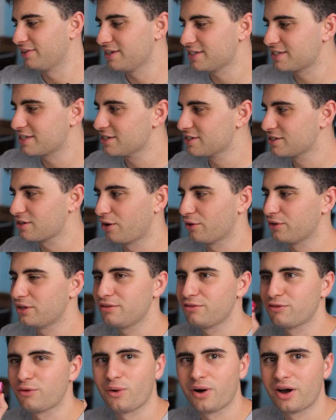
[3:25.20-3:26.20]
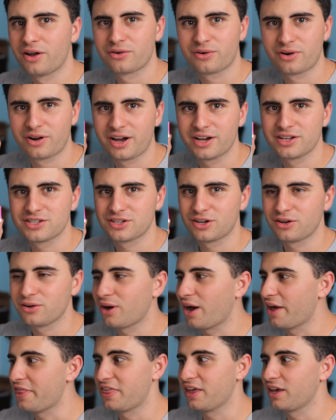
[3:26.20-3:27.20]
this is only 400 ISO.
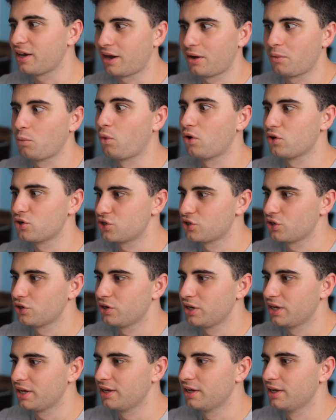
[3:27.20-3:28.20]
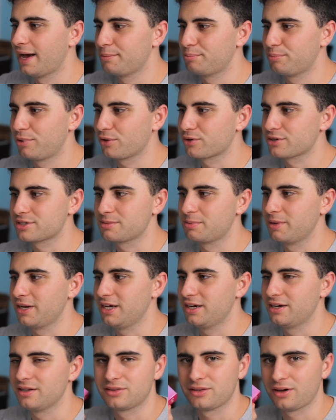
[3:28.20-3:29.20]
I think I was shooting at box
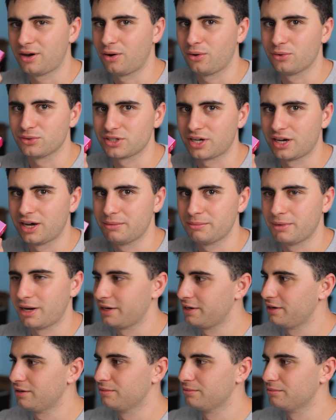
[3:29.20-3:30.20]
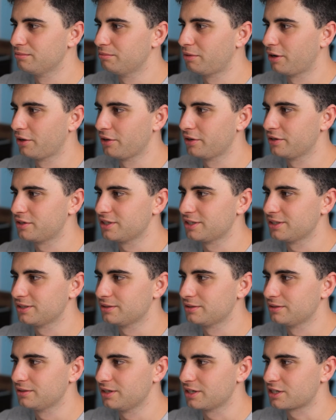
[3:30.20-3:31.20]
speed the whole time. I didn't bother to
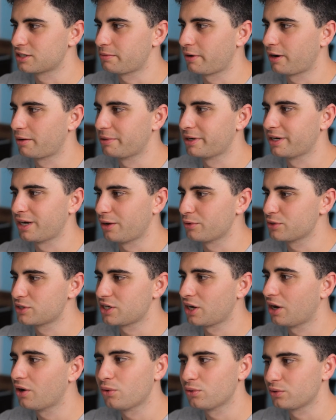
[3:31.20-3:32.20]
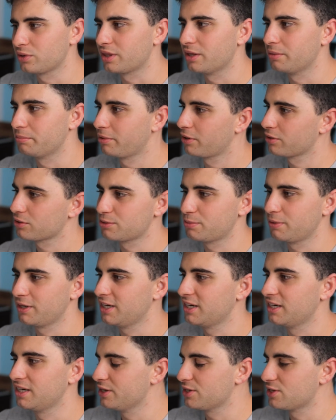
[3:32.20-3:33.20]
experiment. I was told that box
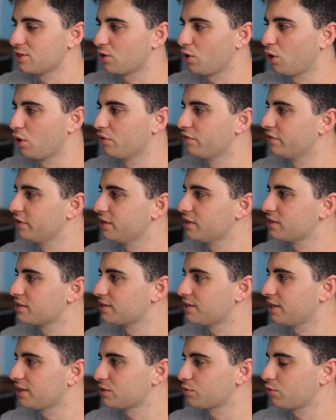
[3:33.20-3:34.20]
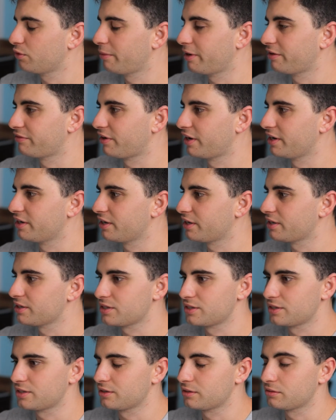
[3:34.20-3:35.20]
speed is the go for this. That's what my friend does,
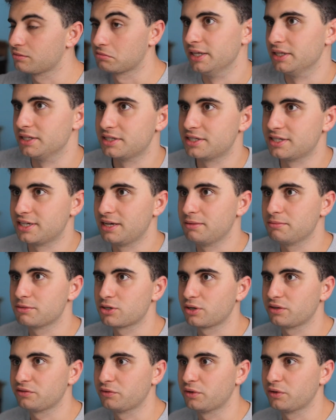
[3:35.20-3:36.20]
so it seems to have